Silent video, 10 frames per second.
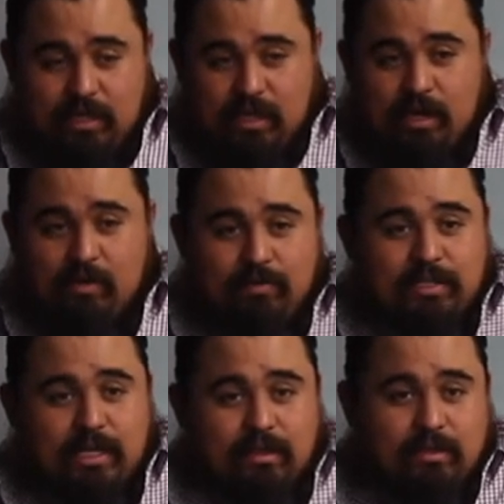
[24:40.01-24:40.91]
in an era of
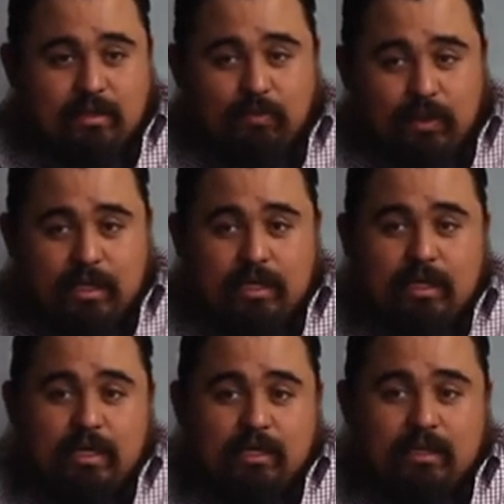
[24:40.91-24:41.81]
silence? Are we in
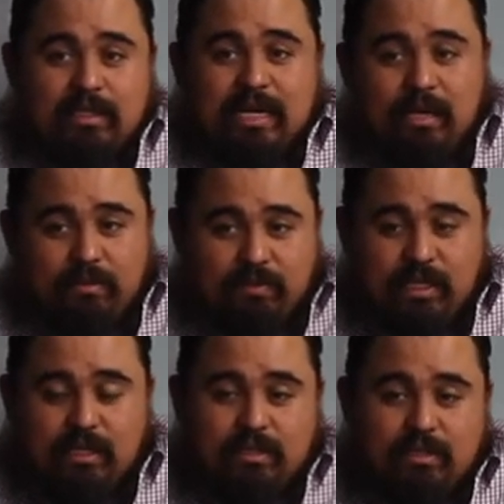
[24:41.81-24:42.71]
a time of
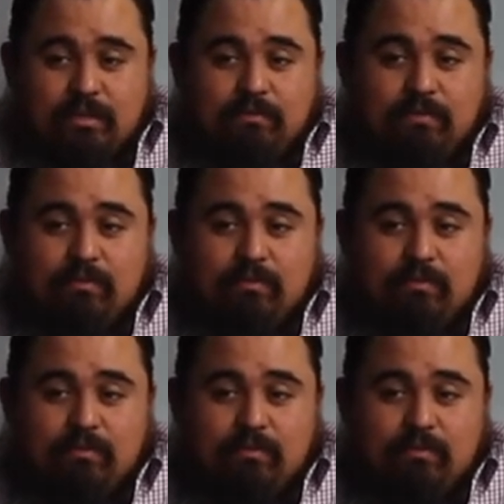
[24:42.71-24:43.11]
silence?